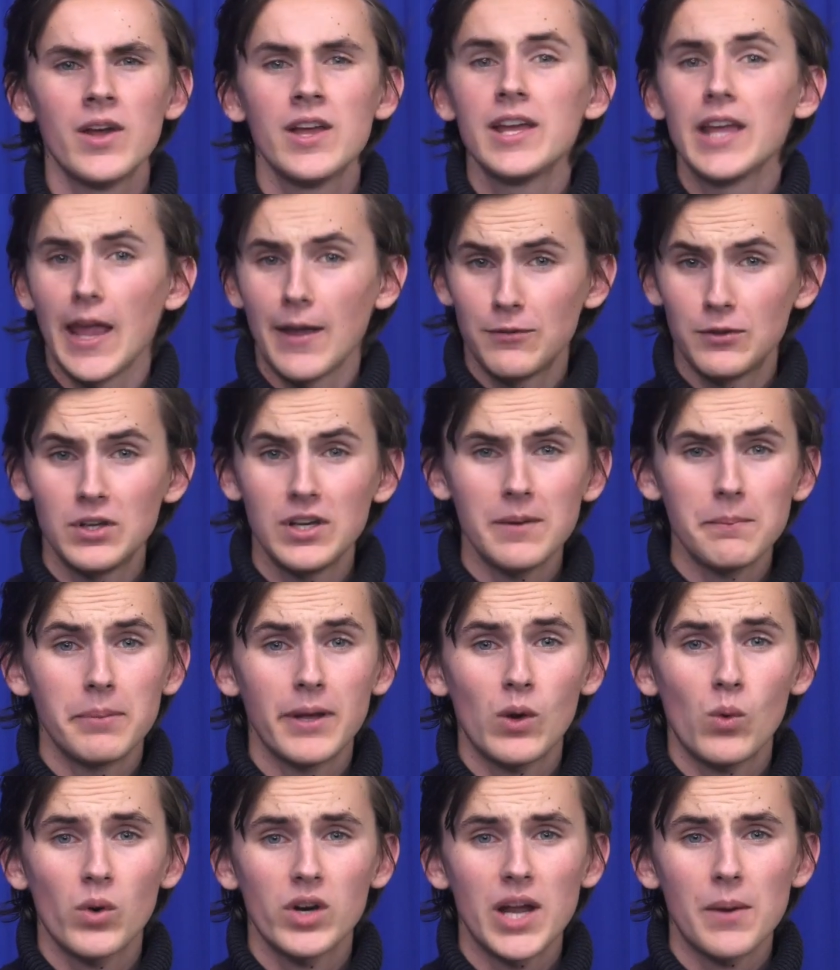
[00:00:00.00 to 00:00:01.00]
If you didn't pick
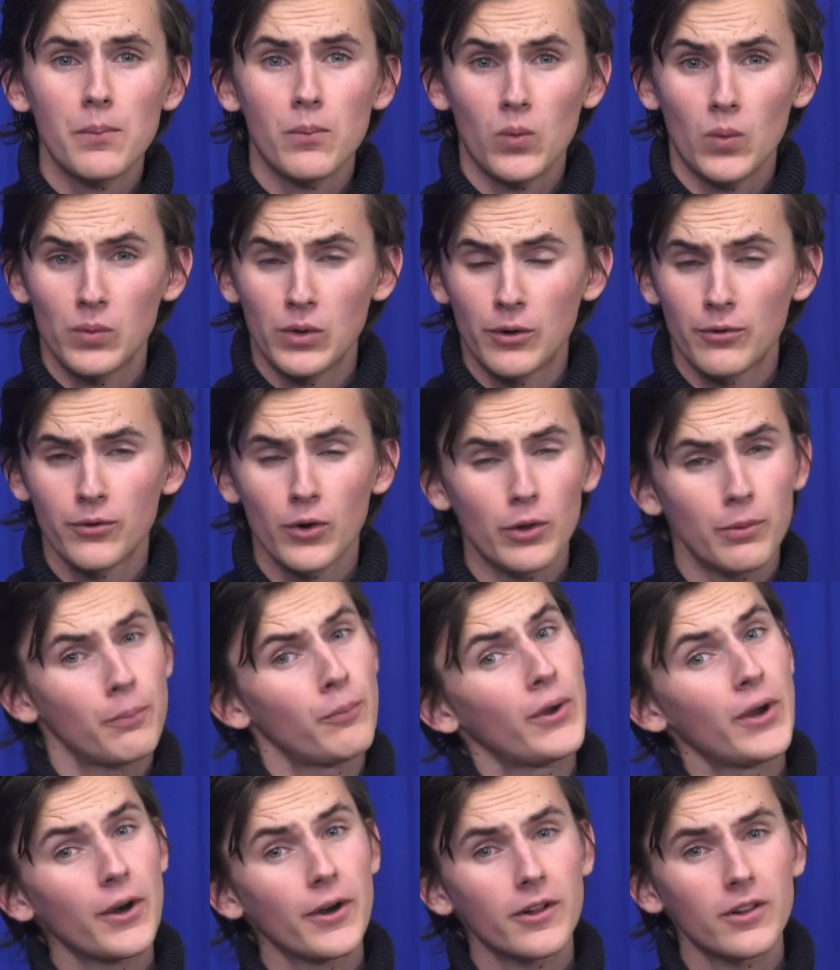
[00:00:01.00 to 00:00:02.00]
one up in your fourth
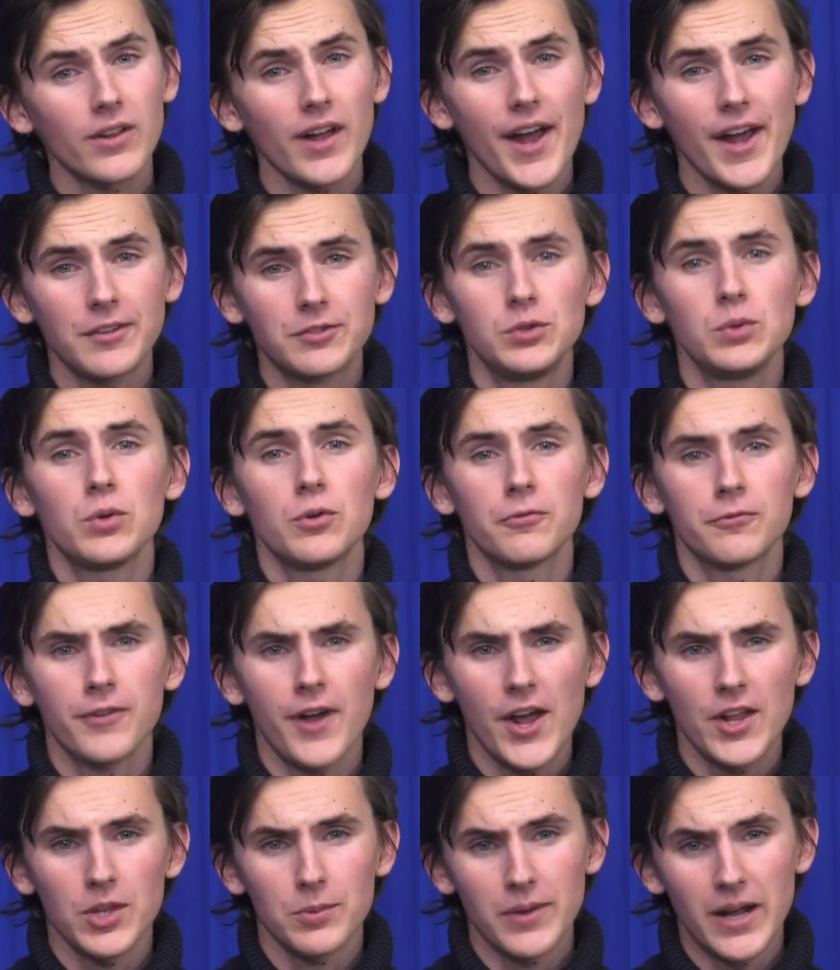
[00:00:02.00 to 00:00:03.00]
period class, you can
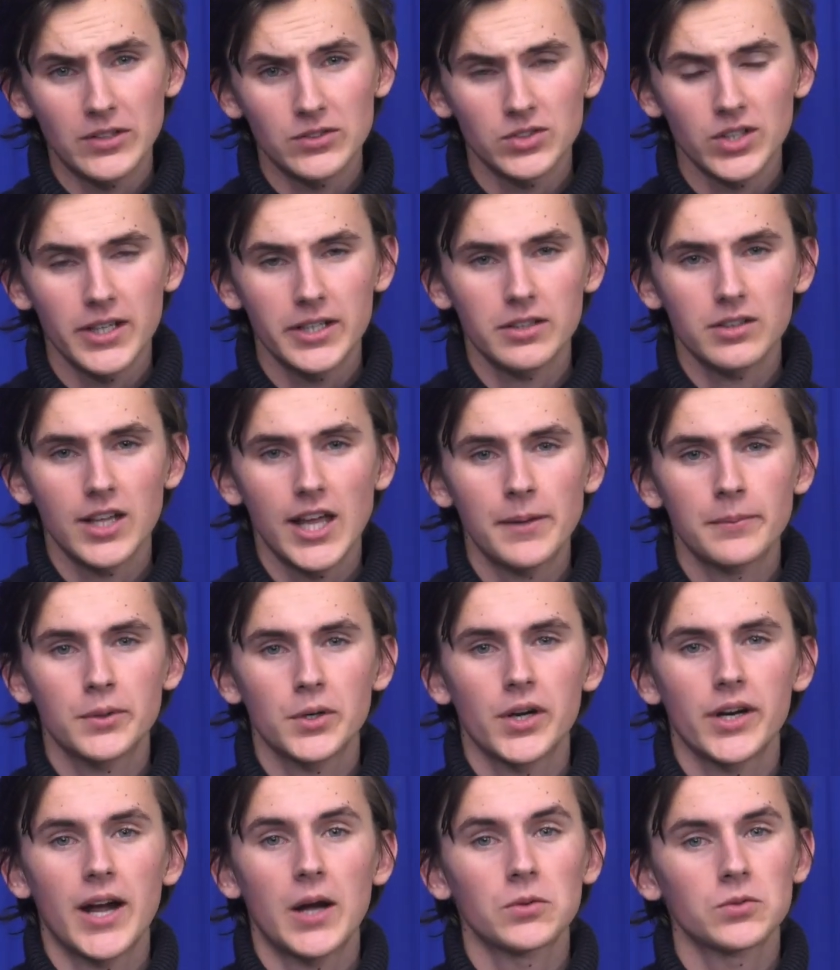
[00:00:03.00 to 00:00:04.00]
find them outside the
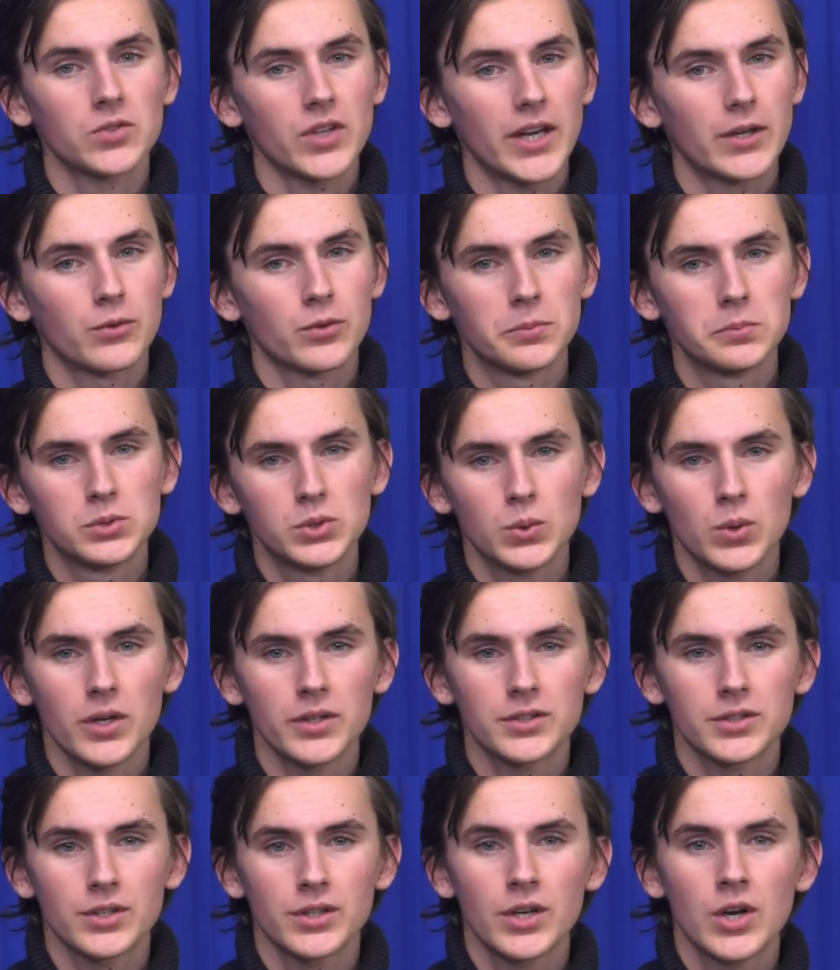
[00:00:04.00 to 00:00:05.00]
library, outside room
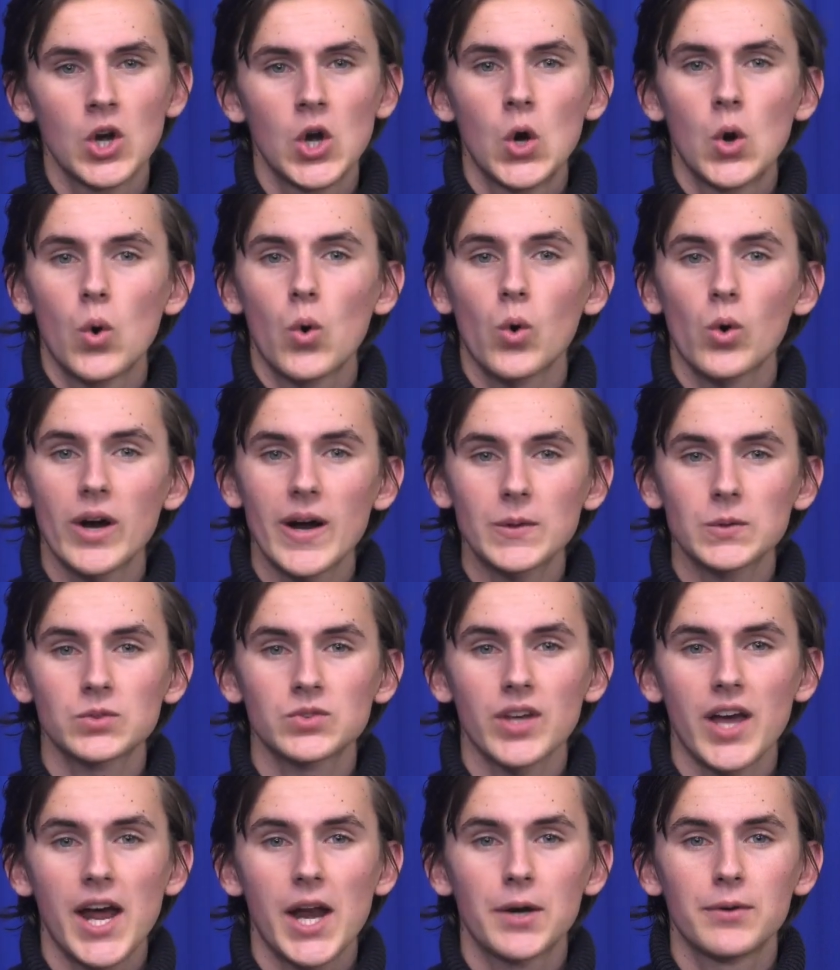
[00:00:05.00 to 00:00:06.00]
200, or
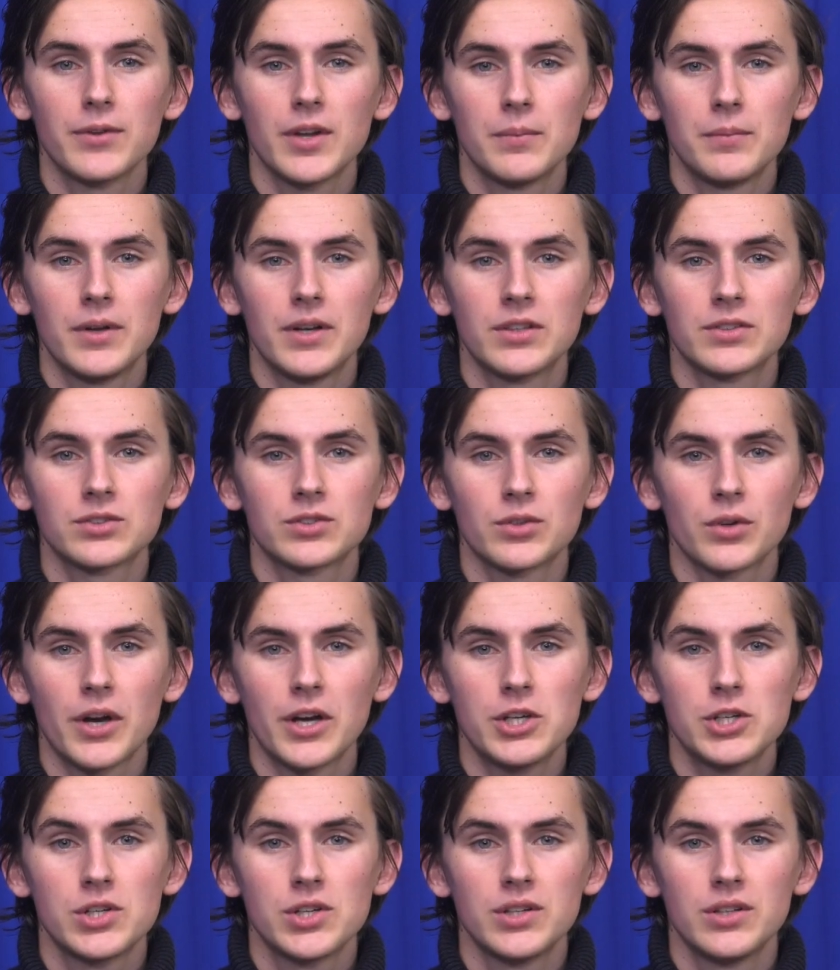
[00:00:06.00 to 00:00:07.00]
outside of
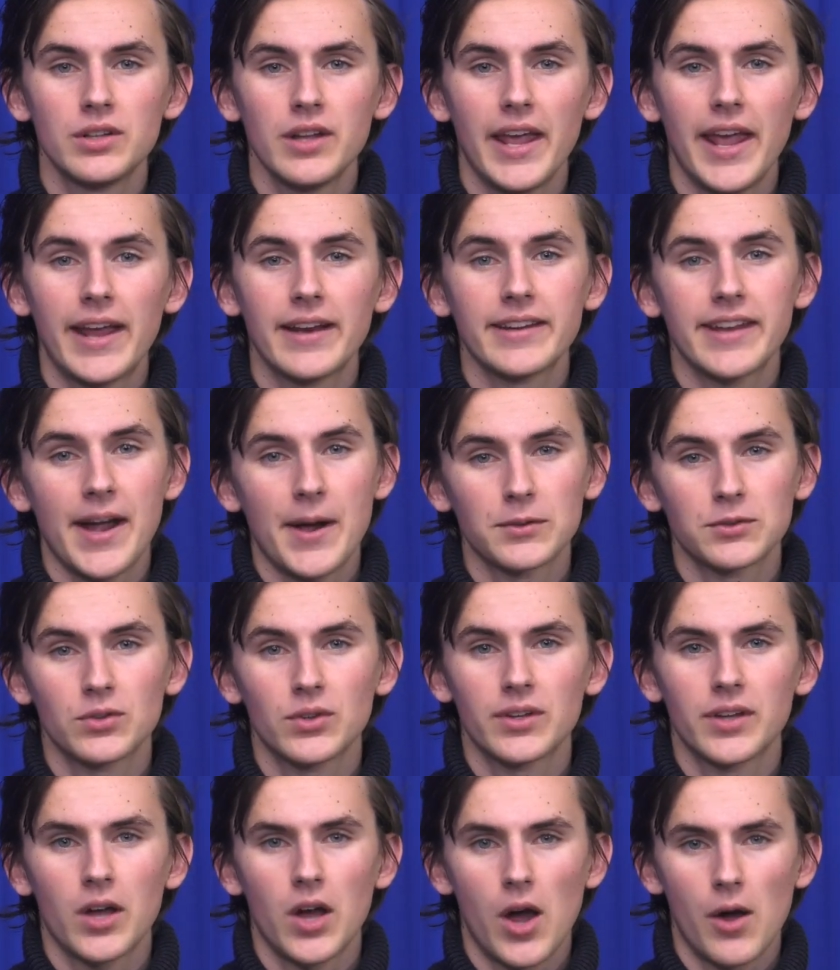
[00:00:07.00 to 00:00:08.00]
administration and
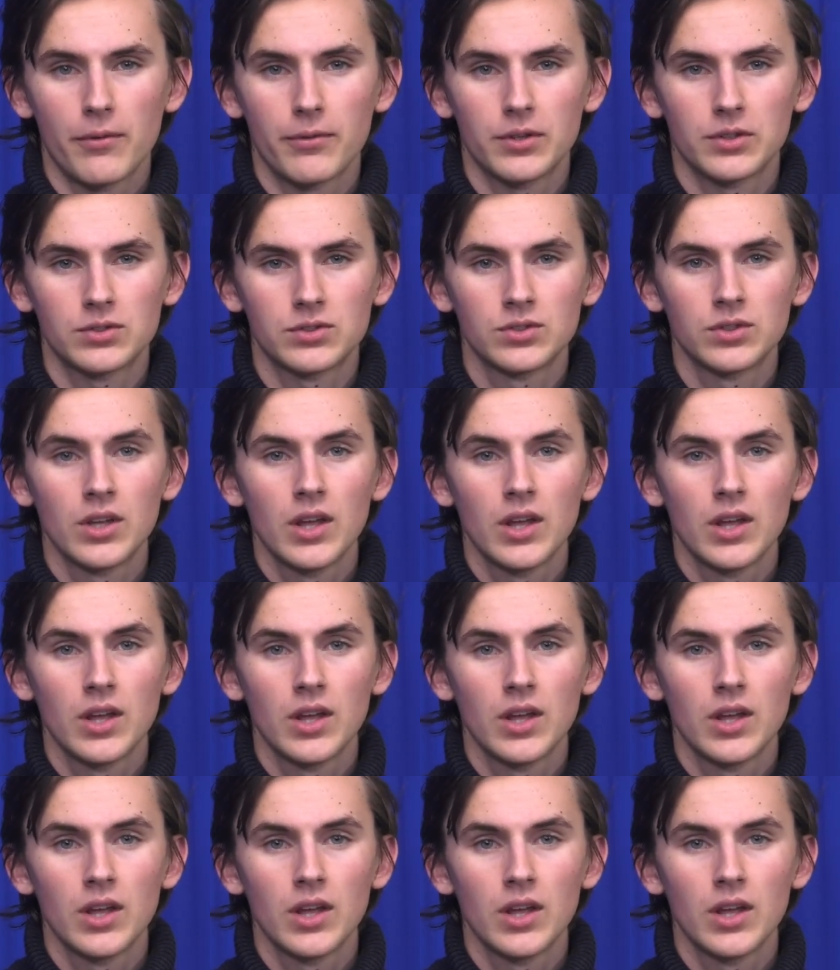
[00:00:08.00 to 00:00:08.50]
counseling office.